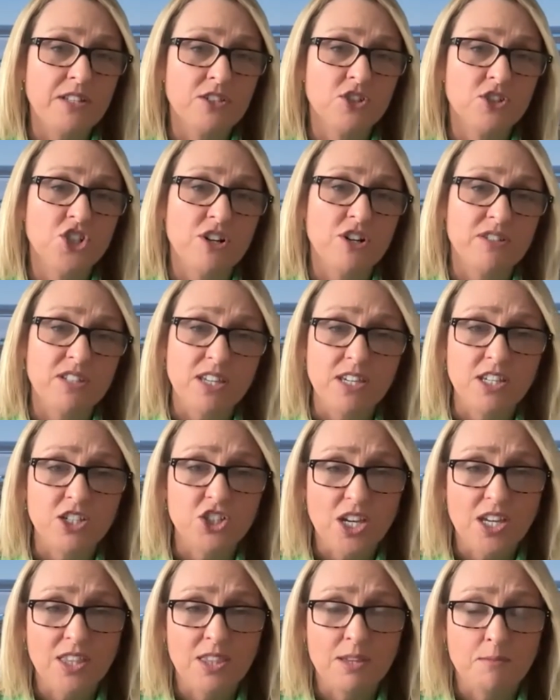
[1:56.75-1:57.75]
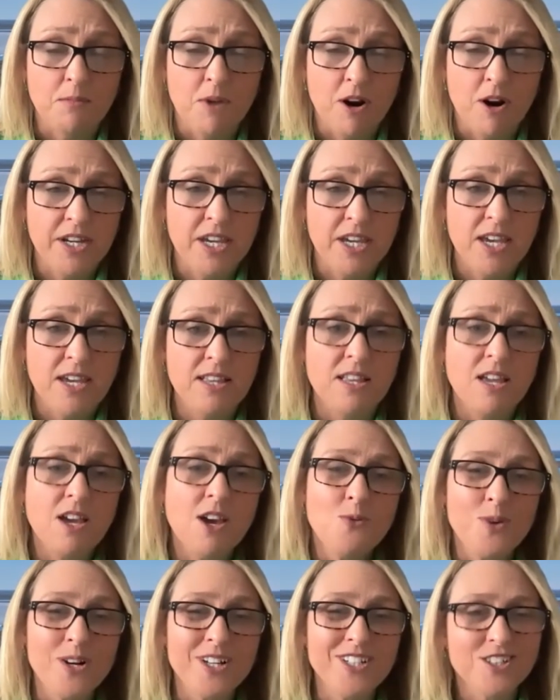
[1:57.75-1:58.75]
shares each in the market,
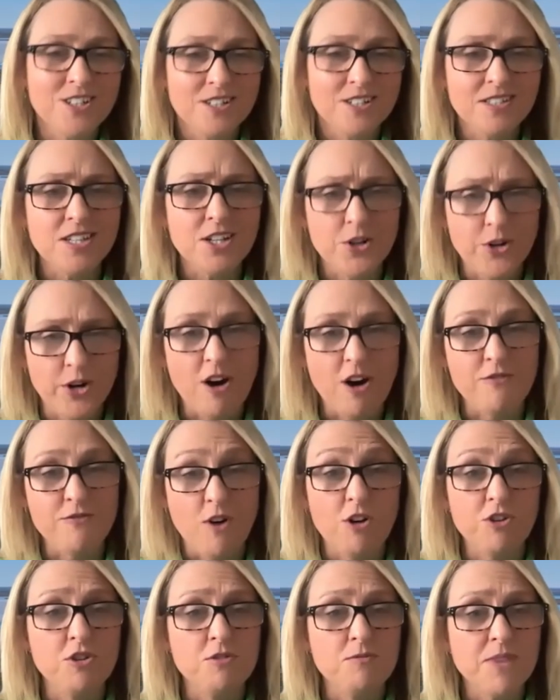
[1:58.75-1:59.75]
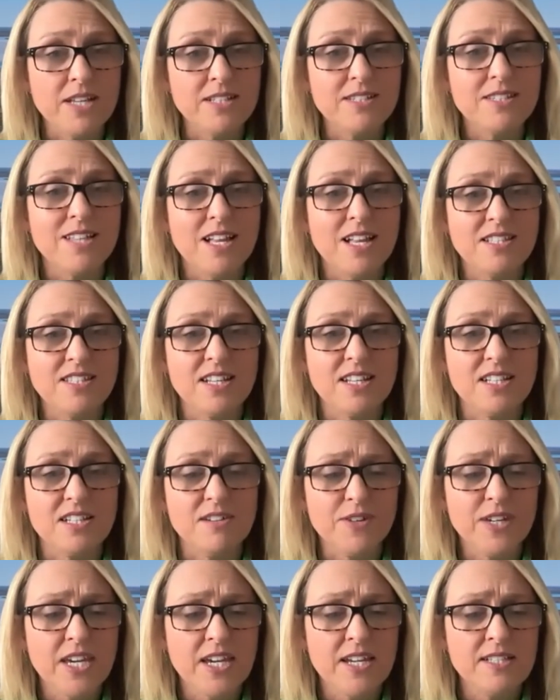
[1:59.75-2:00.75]
which, considering our volume, that's
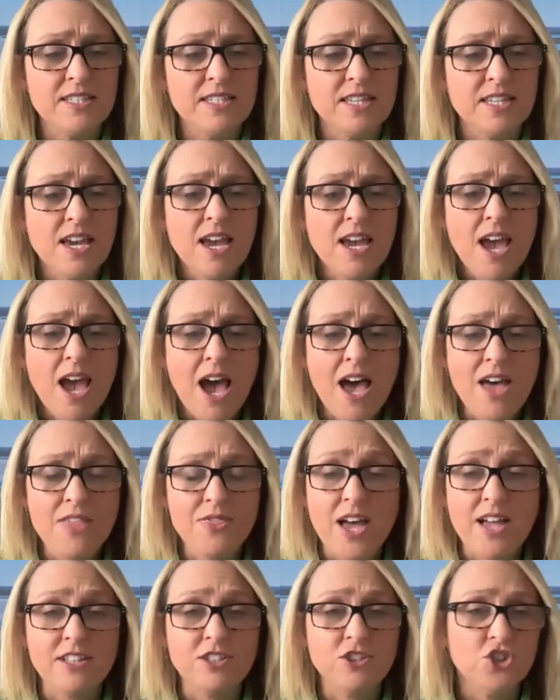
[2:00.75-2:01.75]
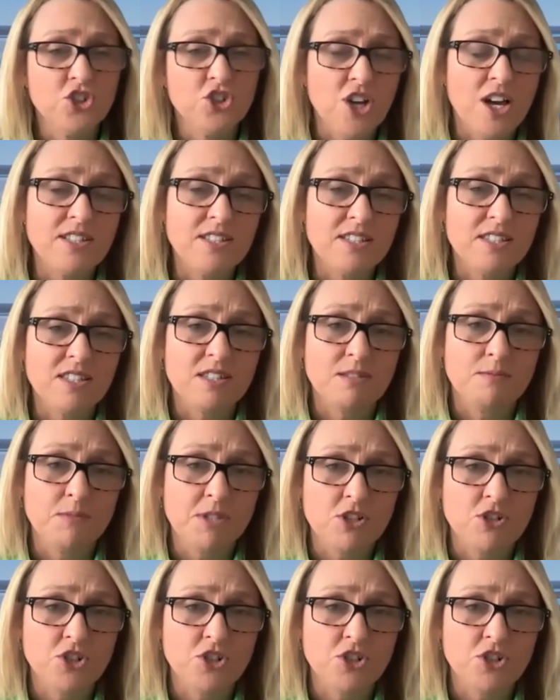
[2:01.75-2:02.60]
significant. And then just Mr.